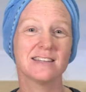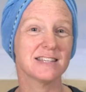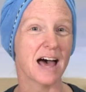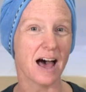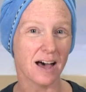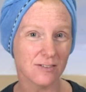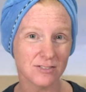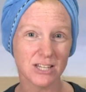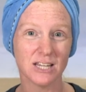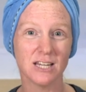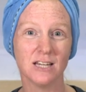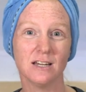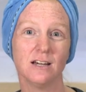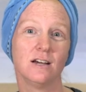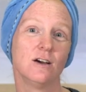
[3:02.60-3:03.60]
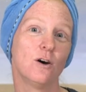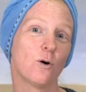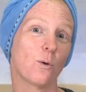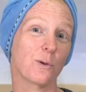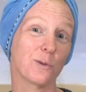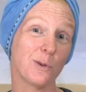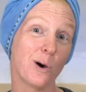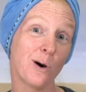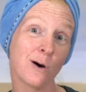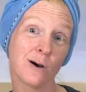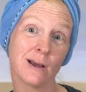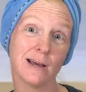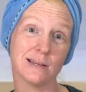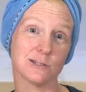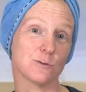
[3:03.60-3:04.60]
as heavy or
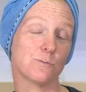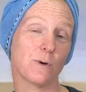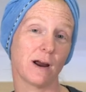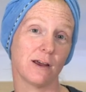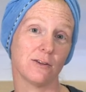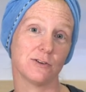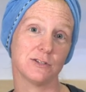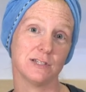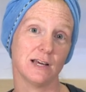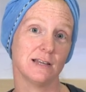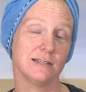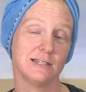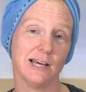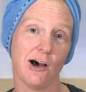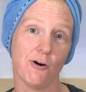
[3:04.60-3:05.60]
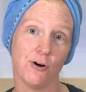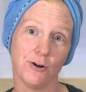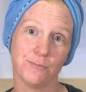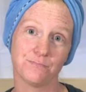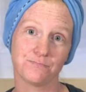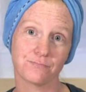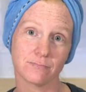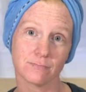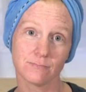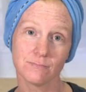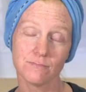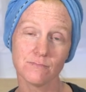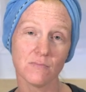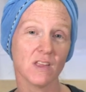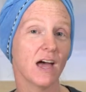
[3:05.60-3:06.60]
long as a regular size towel.
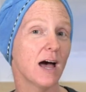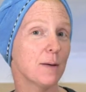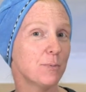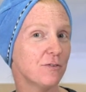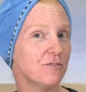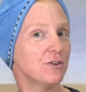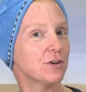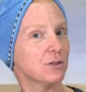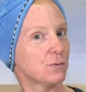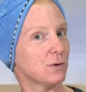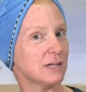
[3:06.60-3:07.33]
I prefer the